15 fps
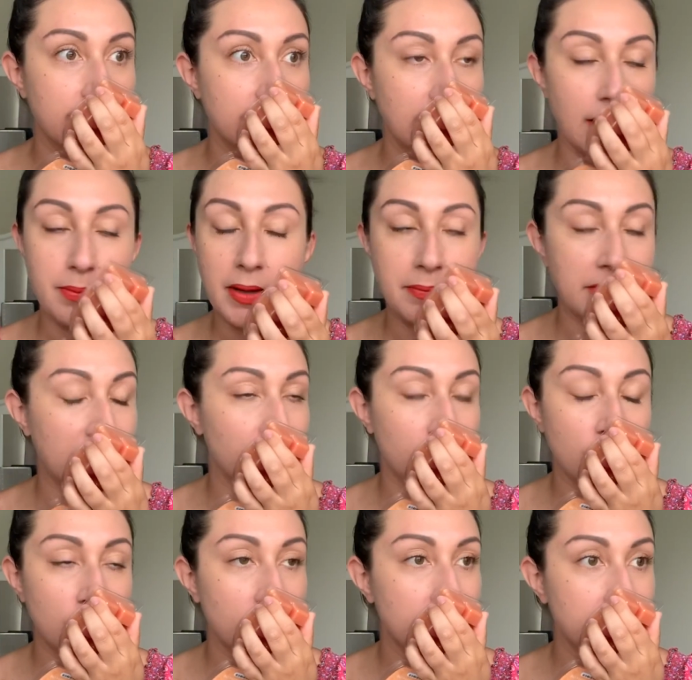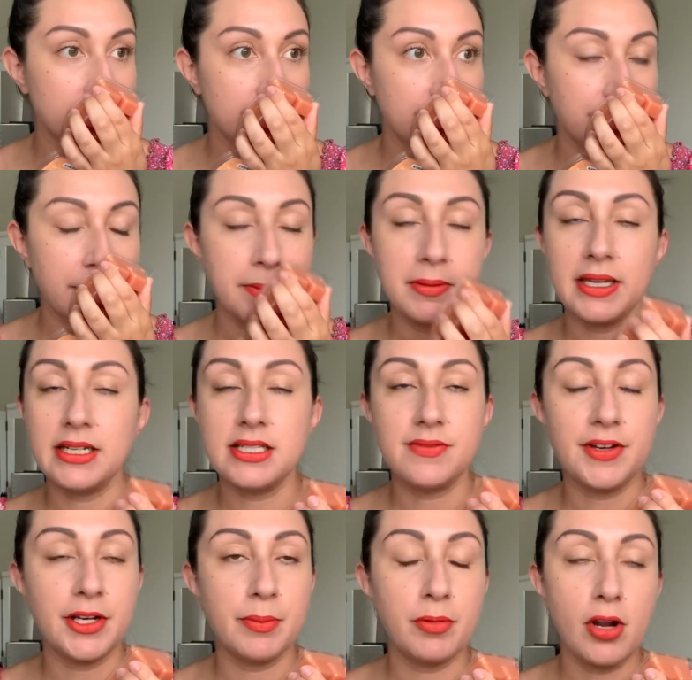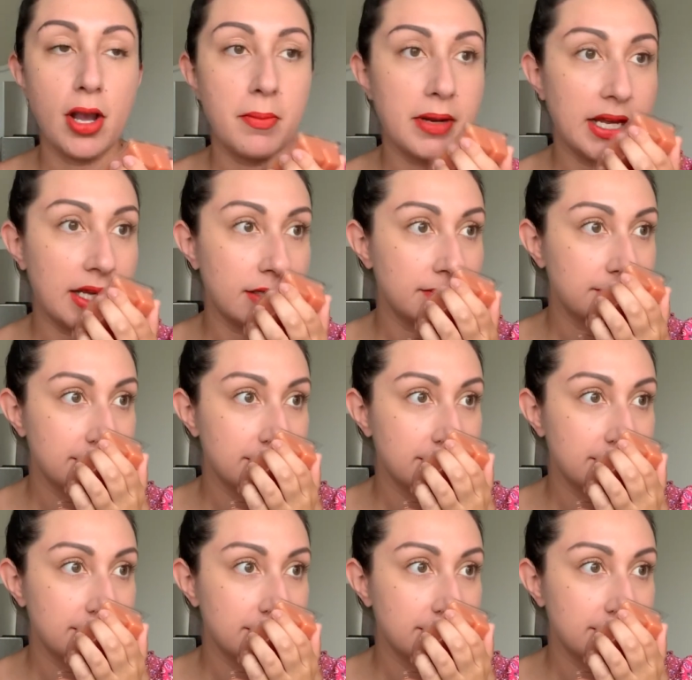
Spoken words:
a pumpkin roll. Pumpkin is very prominent.